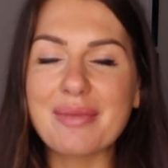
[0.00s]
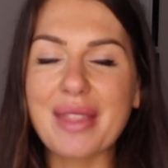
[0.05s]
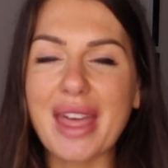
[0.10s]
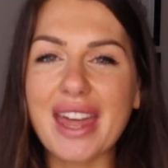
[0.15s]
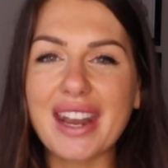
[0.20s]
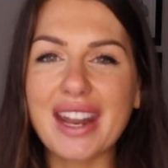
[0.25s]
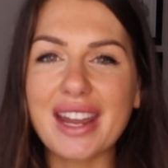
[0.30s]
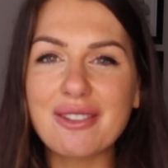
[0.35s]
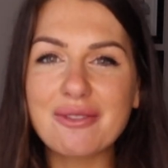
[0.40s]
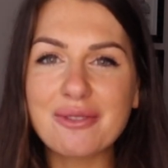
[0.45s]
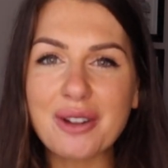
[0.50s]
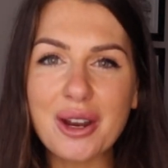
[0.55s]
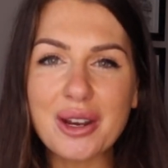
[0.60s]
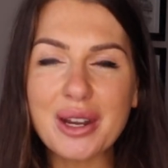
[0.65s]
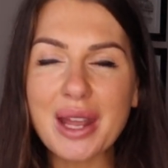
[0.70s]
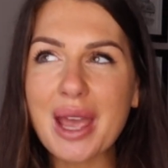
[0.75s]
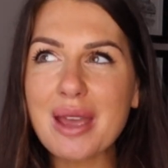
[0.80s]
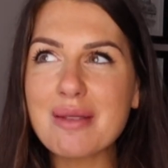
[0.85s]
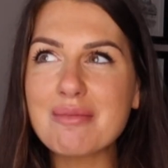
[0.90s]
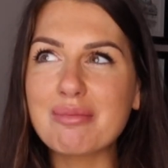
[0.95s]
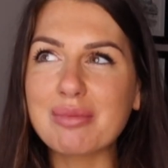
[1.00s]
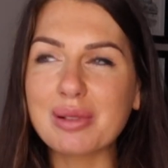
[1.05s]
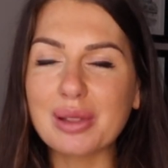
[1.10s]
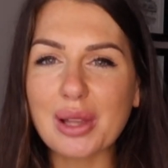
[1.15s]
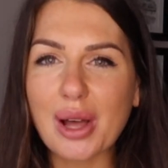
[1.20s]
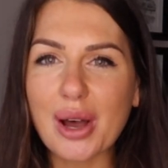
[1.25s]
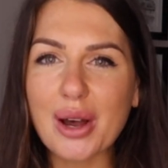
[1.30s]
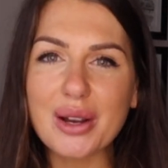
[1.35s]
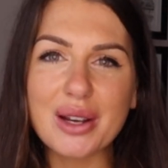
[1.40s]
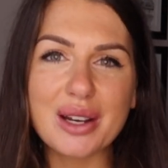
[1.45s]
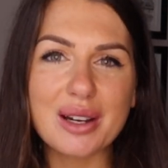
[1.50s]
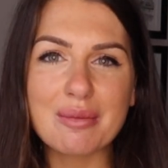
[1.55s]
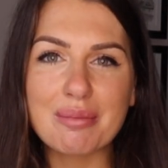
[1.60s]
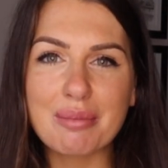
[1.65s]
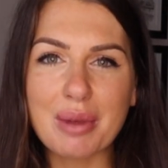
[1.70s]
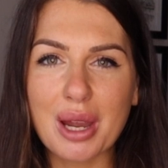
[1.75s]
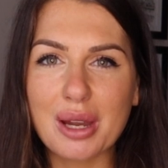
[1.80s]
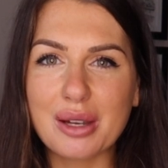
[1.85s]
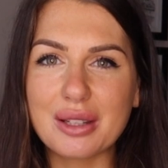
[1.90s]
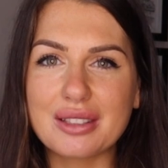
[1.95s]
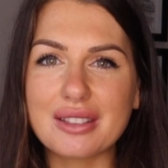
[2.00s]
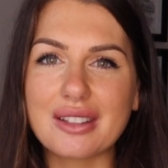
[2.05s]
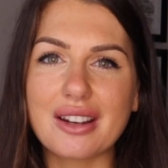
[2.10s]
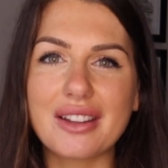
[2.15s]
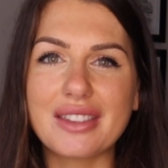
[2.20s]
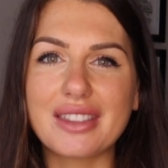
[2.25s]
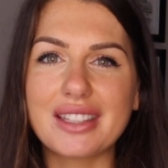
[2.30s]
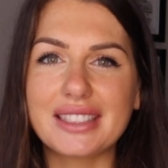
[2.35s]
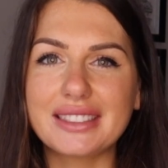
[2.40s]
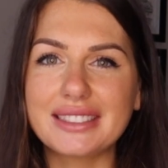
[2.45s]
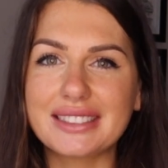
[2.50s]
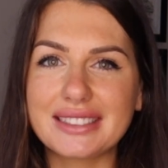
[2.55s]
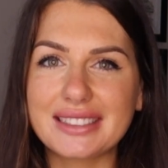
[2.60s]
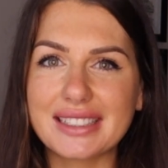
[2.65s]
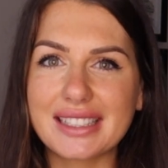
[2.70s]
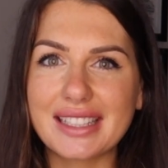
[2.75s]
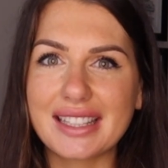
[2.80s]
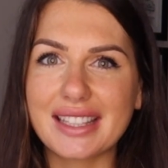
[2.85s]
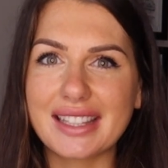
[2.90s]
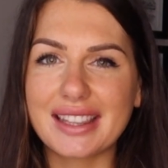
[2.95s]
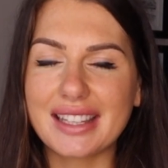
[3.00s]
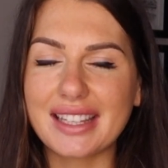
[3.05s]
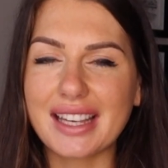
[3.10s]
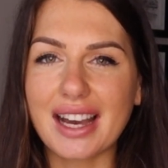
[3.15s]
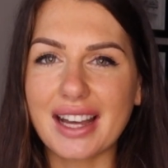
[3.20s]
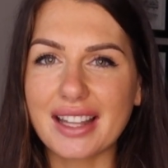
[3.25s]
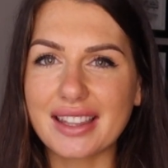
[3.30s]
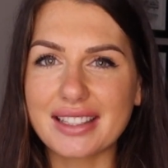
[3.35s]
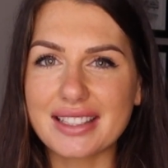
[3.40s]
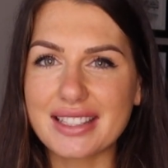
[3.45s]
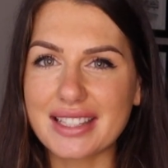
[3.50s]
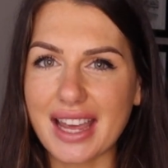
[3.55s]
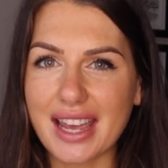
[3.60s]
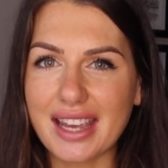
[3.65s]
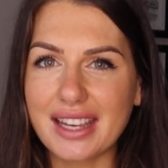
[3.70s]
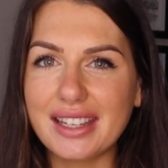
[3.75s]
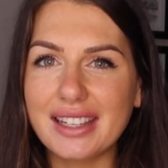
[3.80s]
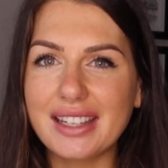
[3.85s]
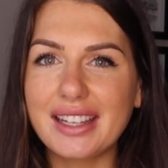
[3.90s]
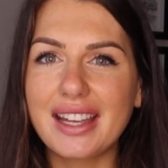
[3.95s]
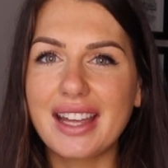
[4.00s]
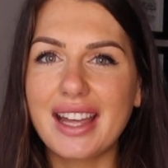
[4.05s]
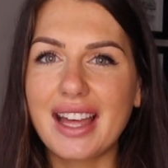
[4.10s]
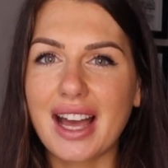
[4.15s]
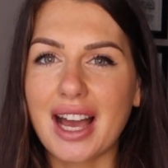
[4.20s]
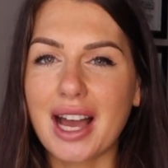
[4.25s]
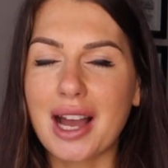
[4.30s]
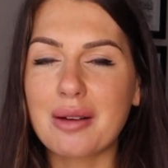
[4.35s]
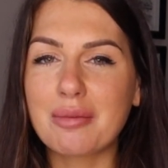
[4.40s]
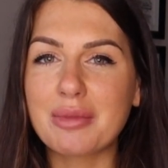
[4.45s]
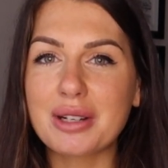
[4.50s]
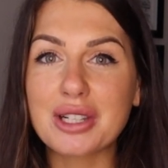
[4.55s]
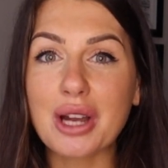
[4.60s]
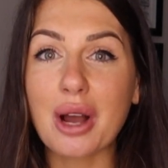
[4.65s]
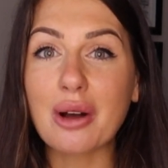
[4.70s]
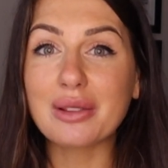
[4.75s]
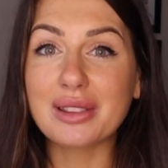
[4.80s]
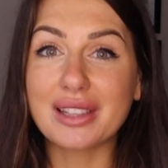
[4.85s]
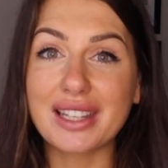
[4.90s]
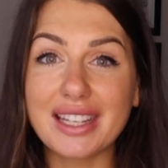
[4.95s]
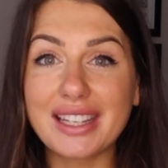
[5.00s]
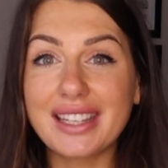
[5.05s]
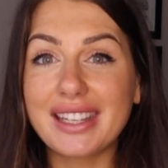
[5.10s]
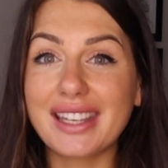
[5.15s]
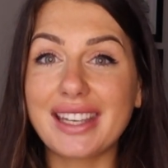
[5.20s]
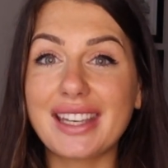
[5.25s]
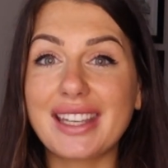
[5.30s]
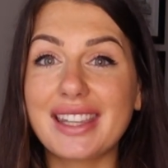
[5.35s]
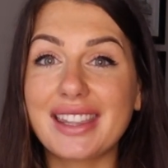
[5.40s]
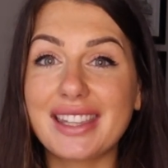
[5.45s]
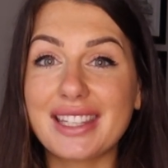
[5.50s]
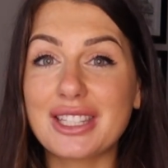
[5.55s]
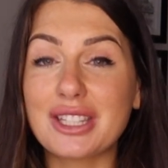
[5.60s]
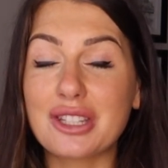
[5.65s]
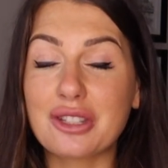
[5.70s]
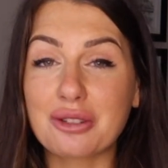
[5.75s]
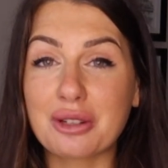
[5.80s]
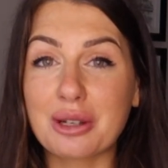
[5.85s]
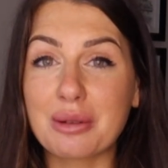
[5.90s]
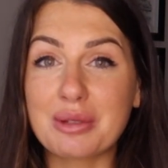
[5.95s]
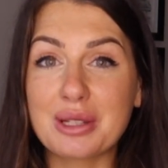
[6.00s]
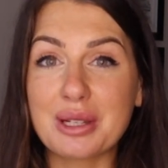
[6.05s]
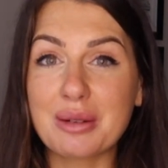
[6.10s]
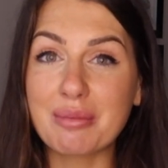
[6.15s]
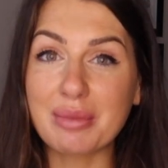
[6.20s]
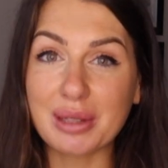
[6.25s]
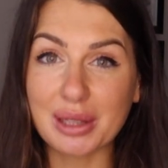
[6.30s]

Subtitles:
And I wrote a blog post on this the other day, which I'll link in the description